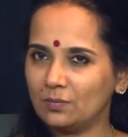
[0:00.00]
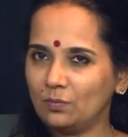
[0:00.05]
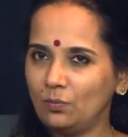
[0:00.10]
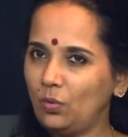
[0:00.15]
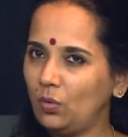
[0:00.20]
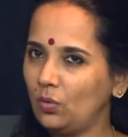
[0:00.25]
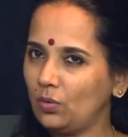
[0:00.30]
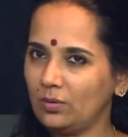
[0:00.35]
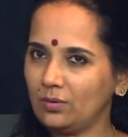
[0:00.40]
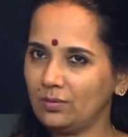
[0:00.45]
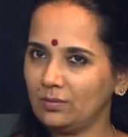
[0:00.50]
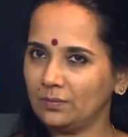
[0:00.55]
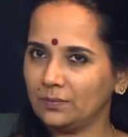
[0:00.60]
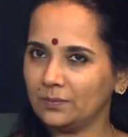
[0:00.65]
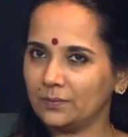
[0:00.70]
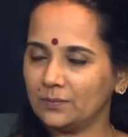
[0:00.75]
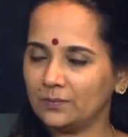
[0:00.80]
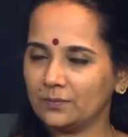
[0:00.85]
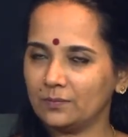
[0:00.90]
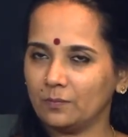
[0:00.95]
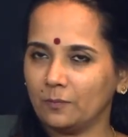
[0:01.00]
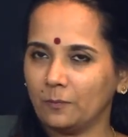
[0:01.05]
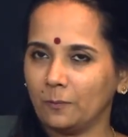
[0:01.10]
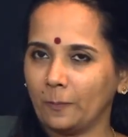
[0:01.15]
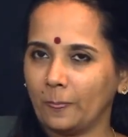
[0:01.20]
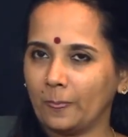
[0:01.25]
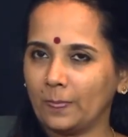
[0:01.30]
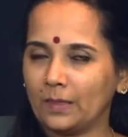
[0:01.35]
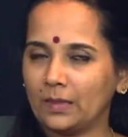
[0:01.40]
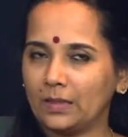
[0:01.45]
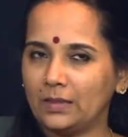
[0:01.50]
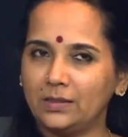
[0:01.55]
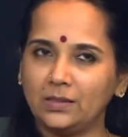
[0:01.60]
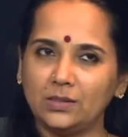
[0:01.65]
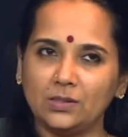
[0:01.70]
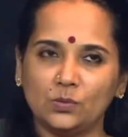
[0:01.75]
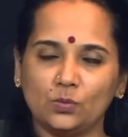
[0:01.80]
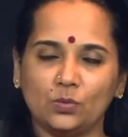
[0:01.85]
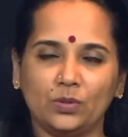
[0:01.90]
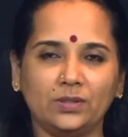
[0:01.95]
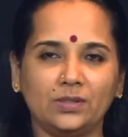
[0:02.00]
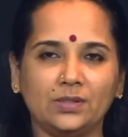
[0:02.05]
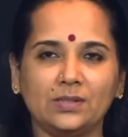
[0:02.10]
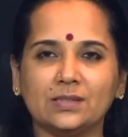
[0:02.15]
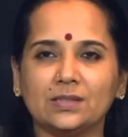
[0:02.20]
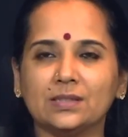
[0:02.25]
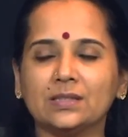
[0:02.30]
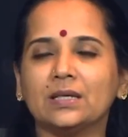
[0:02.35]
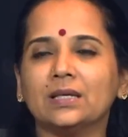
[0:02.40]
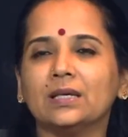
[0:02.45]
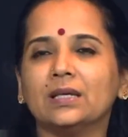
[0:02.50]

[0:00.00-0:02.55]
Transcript: born. That is what this